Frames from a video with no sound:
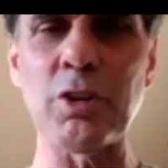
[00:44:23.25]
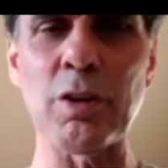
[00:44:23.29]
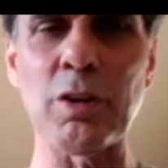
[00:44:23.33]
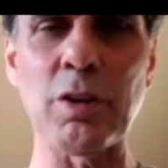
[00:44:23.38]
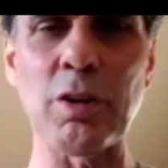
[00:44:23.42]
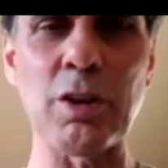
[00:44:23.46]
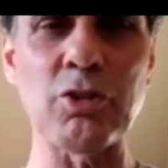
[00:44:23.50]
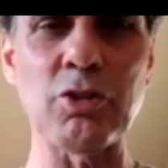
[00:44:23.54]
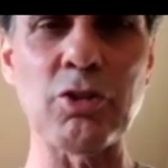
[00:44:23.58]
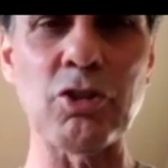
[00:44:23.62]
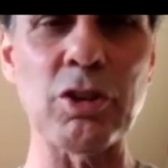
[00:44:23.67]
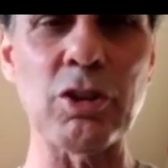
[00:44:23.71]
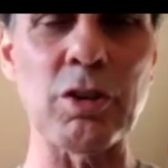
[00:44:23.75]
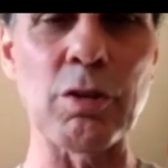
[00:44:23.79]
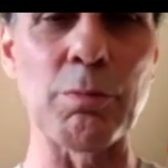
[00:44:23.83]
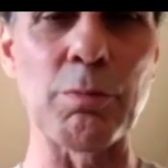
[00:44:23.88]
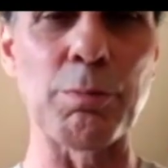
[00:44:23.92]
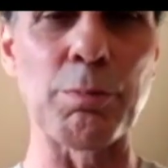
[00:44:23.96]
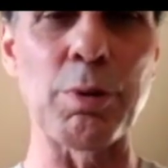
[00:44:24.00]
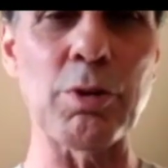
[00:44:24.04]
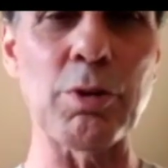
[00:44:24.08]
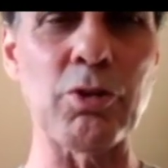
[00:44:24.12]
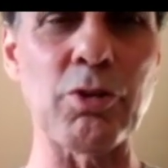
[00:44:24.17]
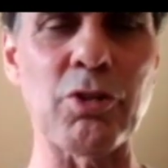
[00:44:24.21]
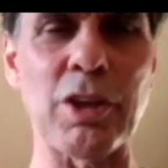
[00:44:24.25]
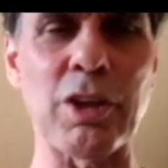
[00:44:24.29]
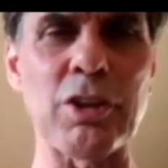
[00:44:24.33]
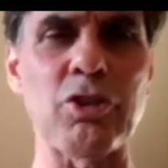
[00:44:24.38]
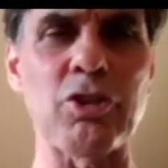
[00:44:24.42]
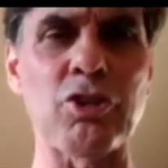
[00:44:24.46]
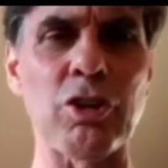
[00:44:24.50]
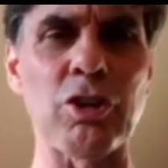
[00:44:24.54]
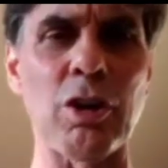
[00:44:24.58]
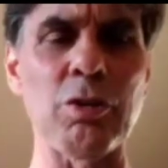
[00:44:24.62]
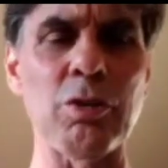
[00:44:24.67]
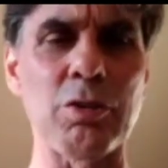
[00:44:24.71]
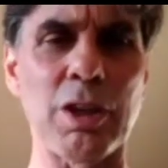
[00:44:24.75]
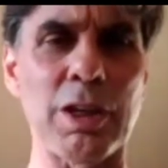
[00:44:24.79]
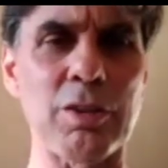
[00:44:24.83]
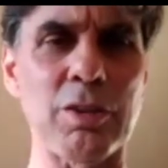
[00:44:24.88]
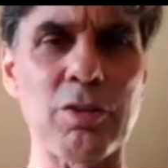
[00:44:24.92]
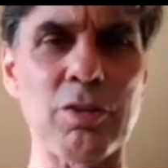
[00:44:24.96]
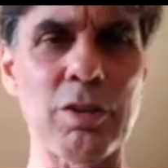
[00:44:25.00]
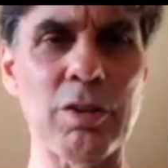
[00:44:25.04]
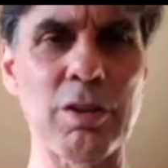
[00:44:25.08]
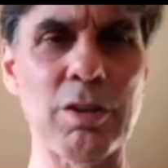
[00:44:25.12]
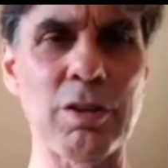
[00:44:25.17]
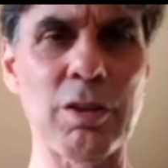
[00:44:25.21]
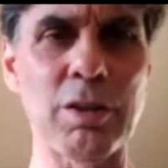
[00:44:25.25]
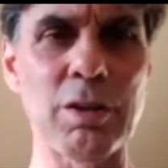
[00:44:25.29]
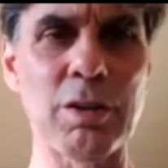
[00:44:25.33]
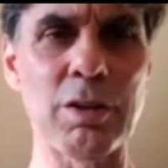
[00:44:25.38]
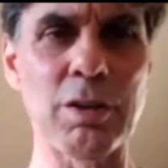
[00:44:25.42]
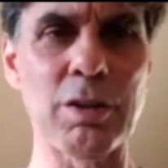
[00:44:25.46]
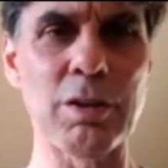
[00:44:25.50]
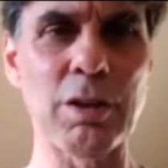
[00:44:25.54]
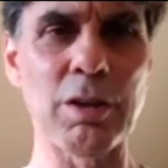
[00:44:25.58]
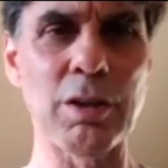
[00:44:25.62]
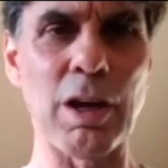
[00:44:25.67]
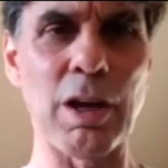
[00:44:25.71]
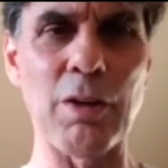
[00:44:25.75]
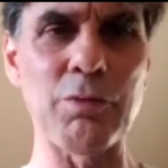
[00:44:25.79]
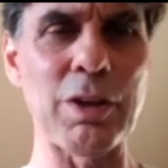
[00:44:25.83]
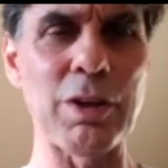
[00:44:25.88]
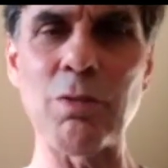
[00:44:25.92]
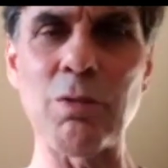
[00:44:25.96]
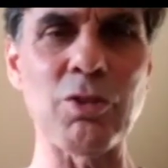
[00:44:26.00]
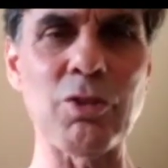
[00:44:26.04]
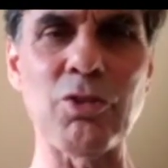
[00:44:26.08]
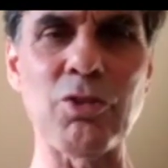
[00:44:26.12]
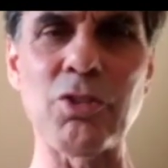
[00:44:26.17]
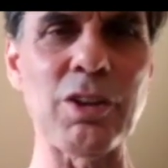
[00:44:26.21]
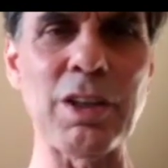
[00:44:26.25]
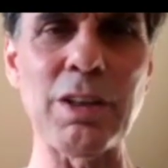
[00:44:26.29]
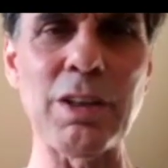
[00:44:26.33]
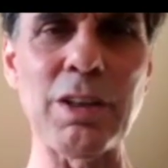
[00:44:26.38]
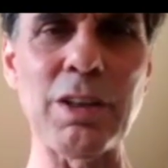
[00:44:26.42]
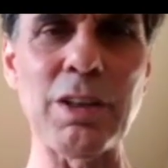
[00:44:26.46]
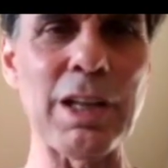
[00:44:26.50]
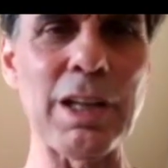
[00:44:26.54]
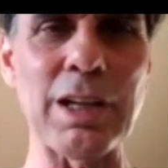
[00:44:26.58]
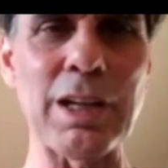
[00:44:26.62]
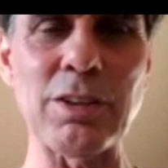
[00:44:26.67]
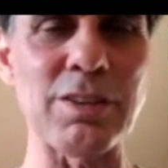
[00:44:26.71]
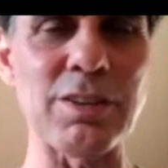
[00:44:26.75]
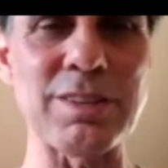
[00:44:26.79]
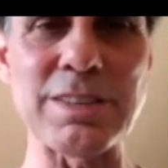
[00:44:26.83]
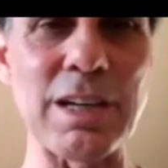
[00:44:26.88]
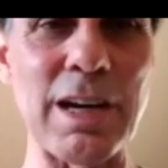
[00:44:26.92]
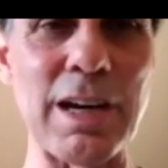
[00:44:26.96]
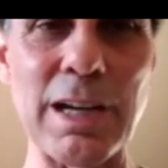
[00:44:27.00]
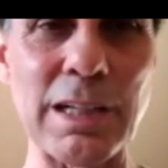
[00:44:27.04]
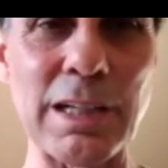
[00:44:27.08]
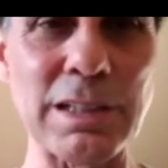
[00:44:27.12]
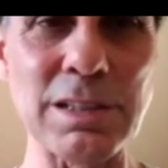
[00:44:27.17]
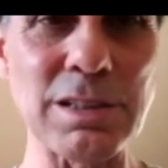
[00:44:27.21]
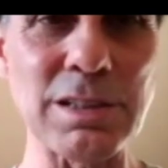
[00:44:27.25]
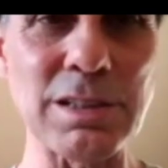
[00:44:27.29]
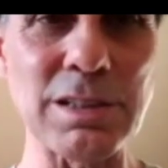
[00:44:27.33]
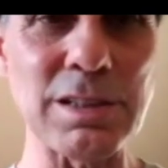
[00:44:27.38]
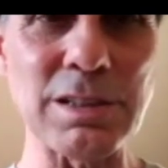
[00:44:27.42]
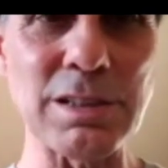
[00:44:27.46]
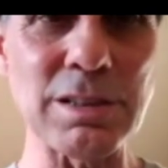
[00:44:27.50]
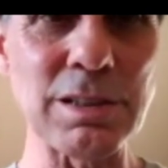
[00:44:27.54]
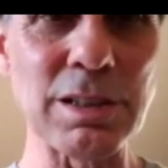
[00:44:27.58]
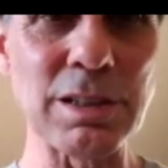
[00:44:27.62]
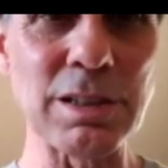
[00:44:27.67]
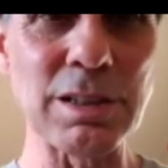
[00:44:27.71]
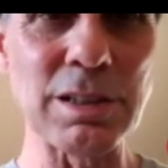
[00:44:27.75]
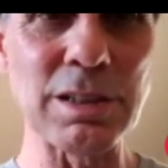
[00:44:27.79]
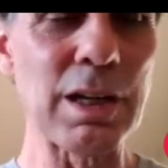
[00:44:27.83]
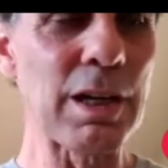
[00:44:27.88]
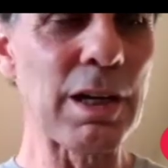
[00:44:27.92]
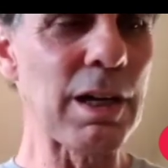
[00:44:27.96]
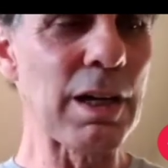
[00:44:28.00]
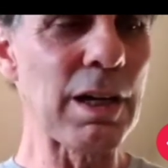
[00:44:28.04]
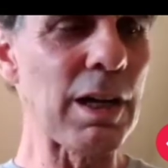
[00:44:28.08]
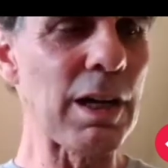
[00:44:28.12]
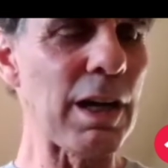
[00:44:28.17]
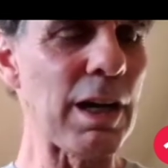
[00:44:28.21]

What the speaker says: physiological books that show that. I've never seen that science.